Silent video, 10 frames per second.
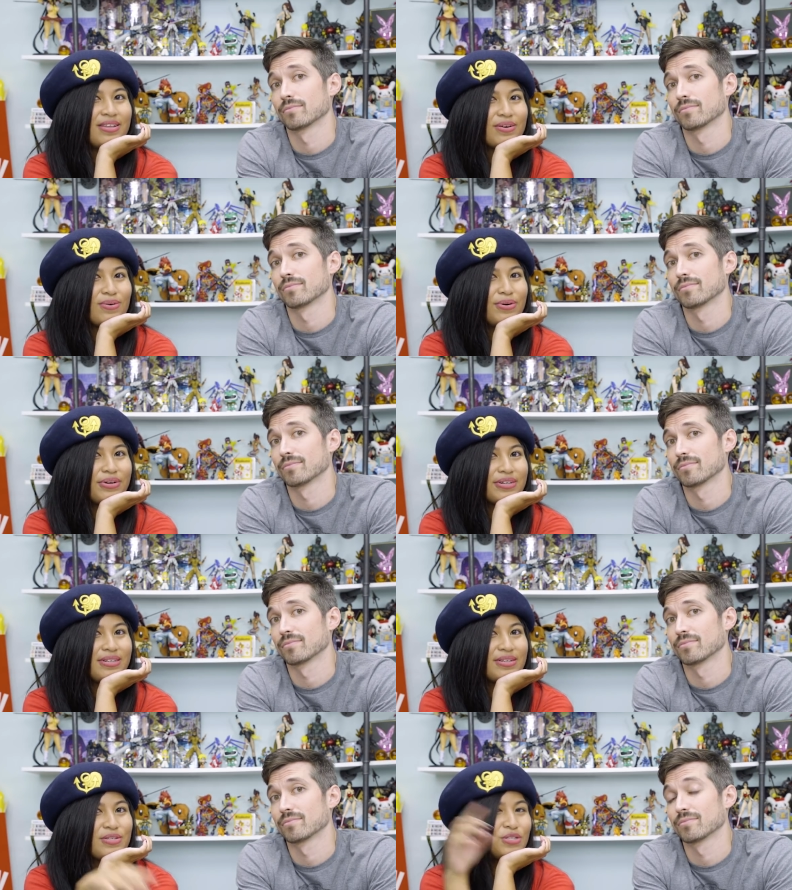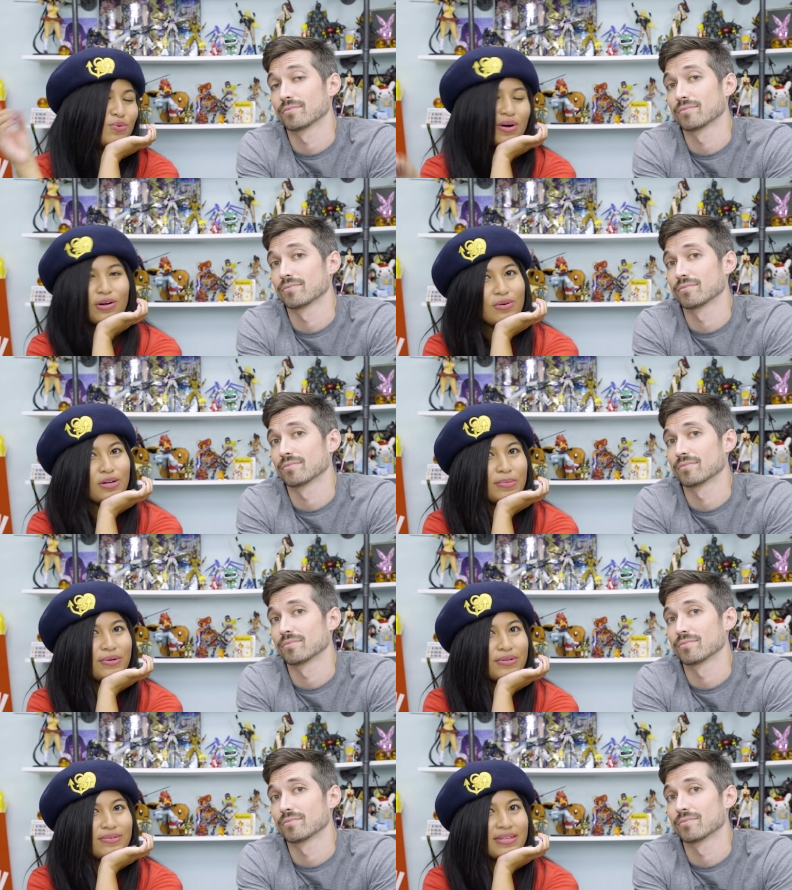Speaker 1: in their order to
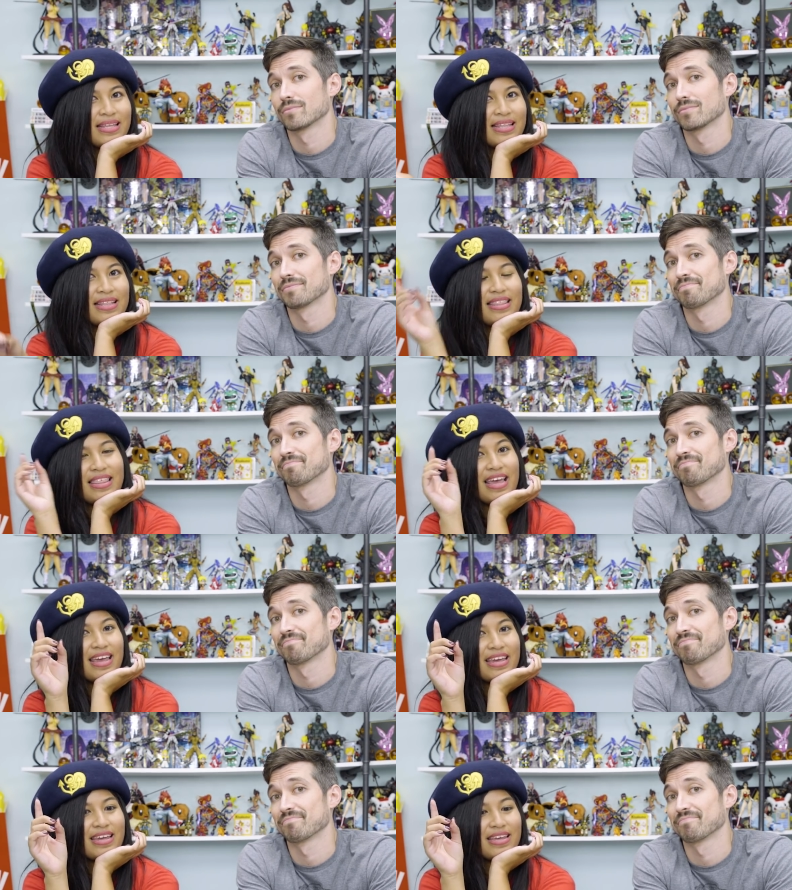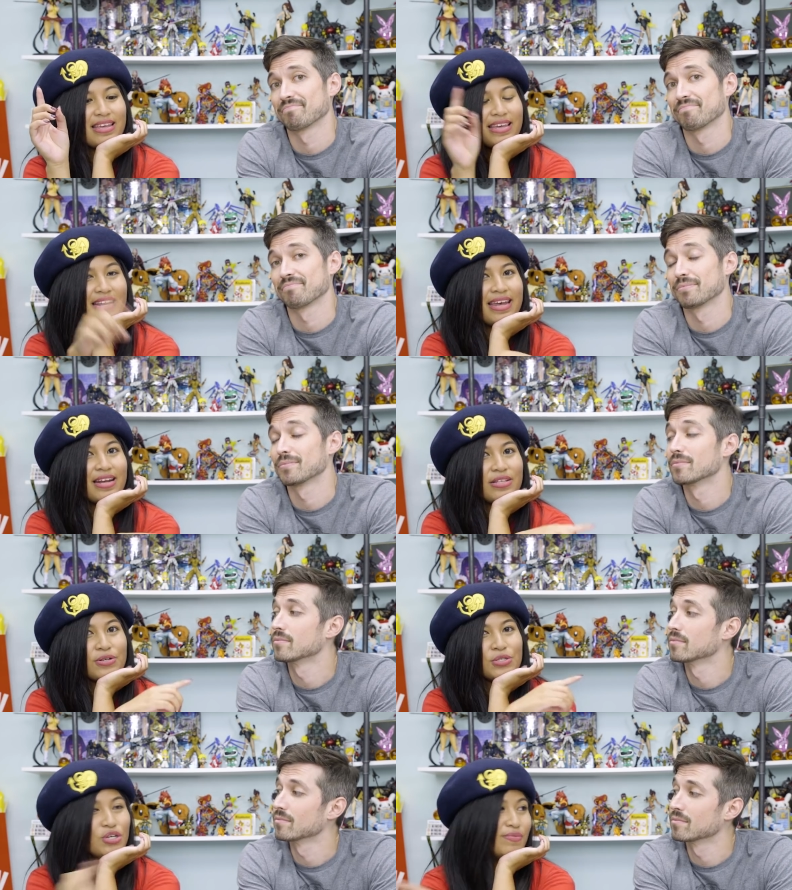WakuWakuMono, they can get
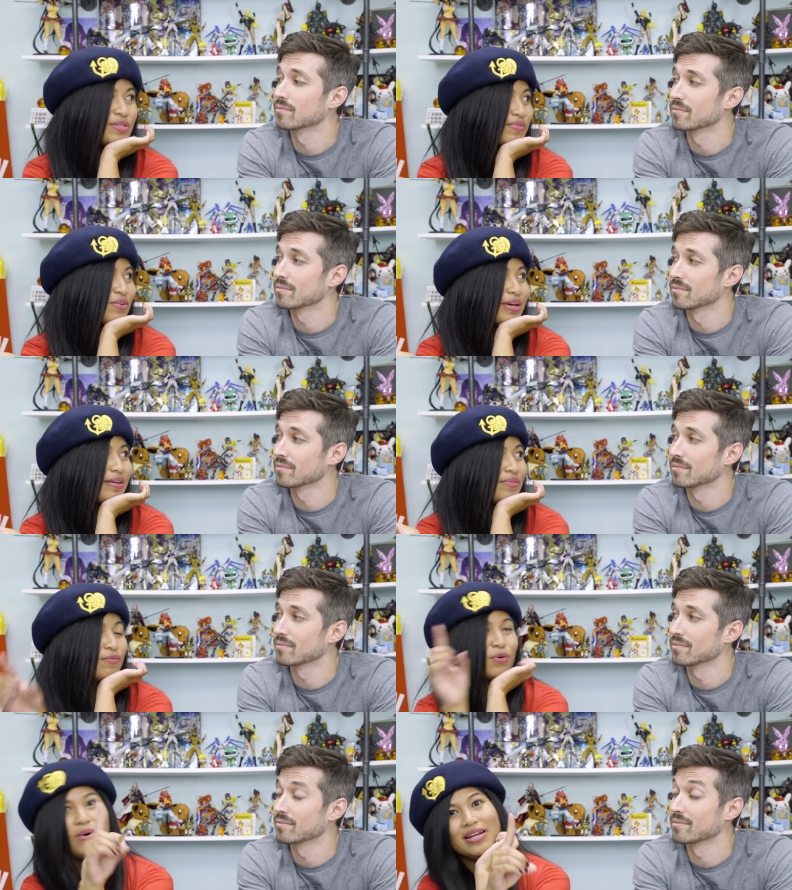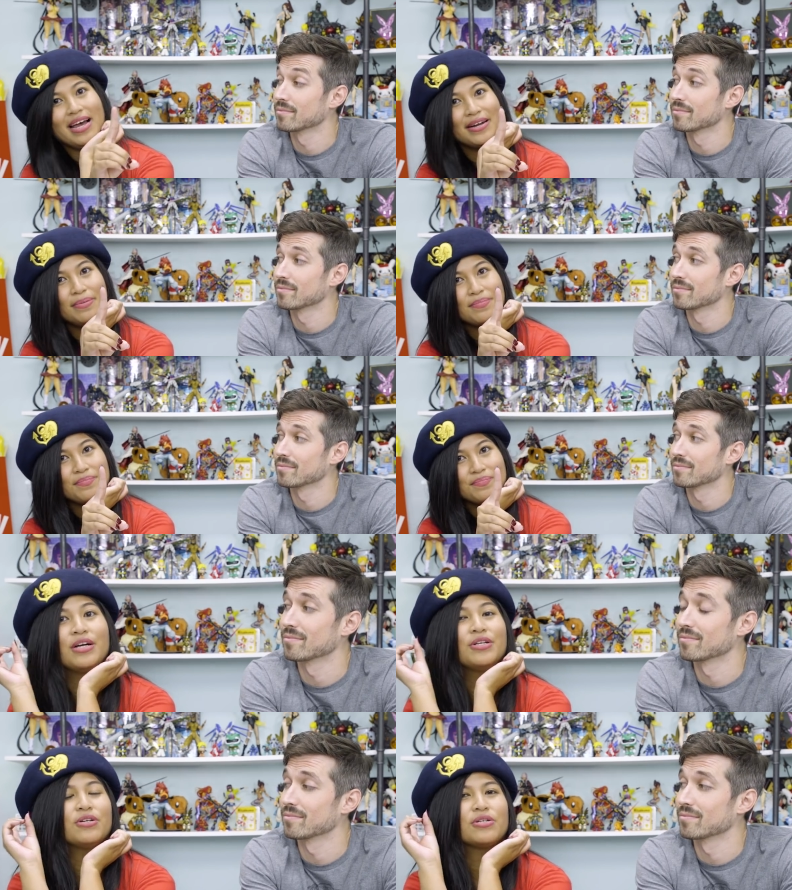their service fee waived for one item
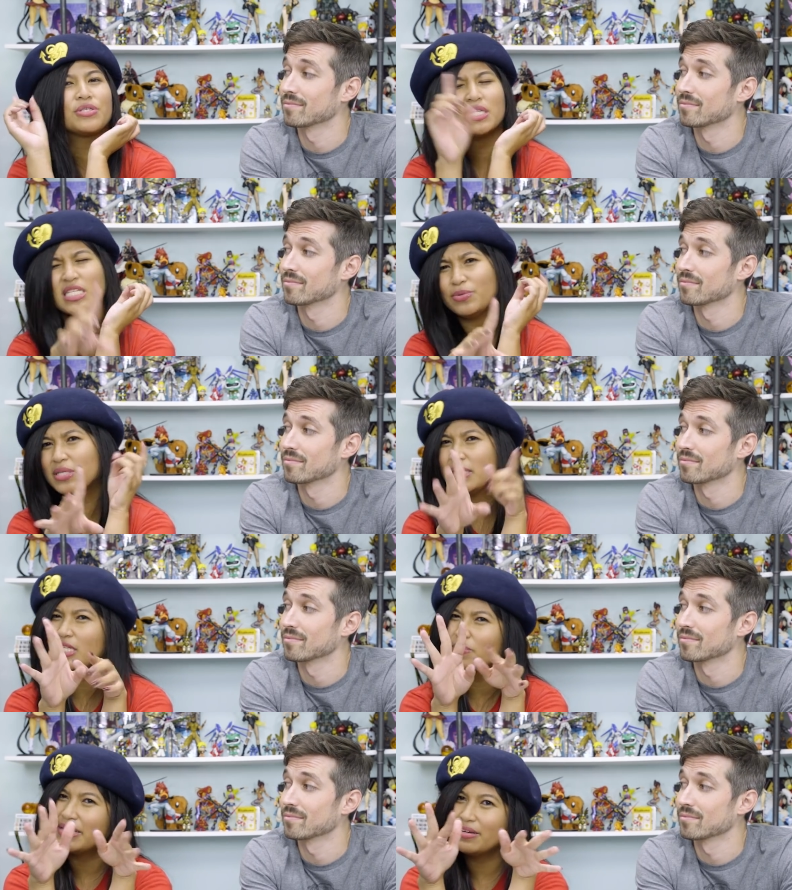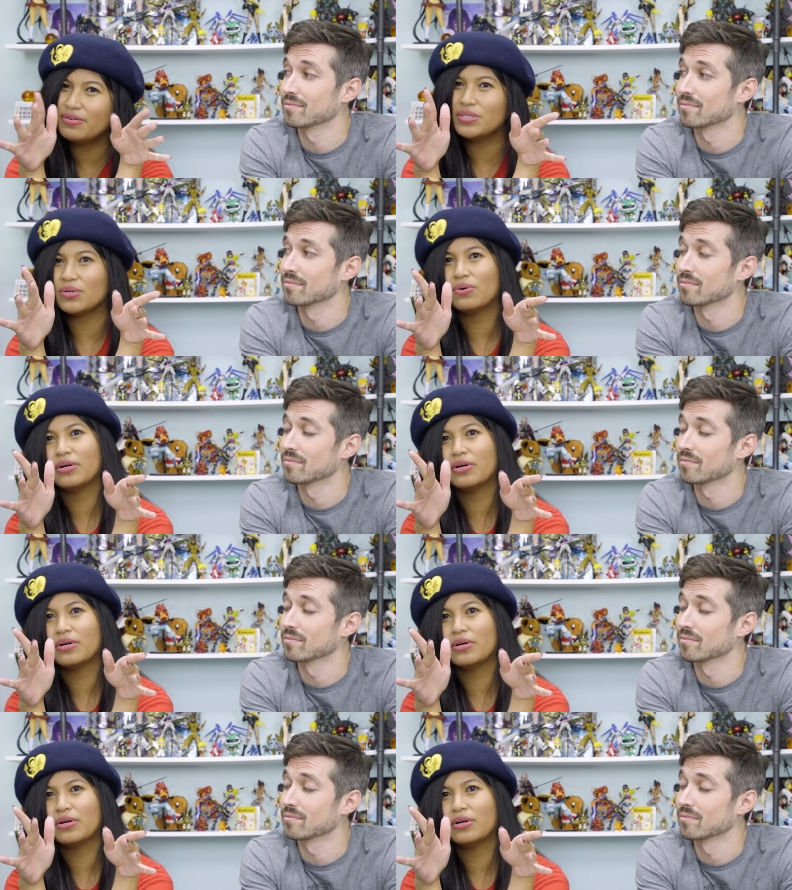under 6.6 pounds .6